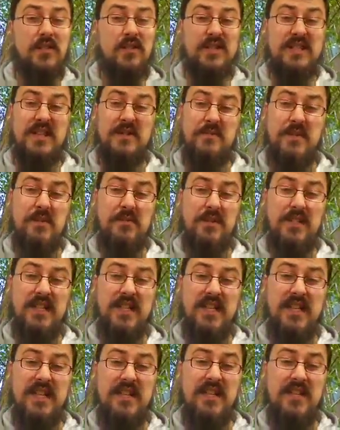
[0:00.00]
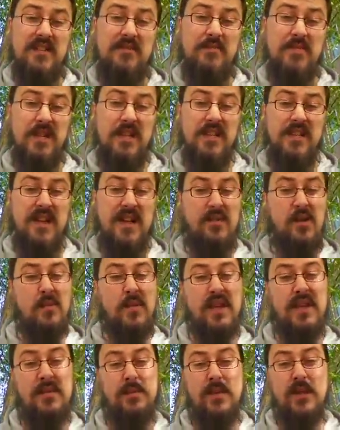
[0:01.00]
or some people did, but not very
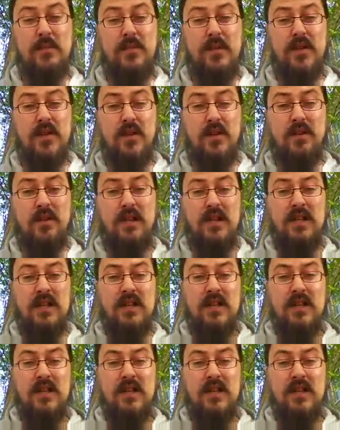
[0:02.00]
many people.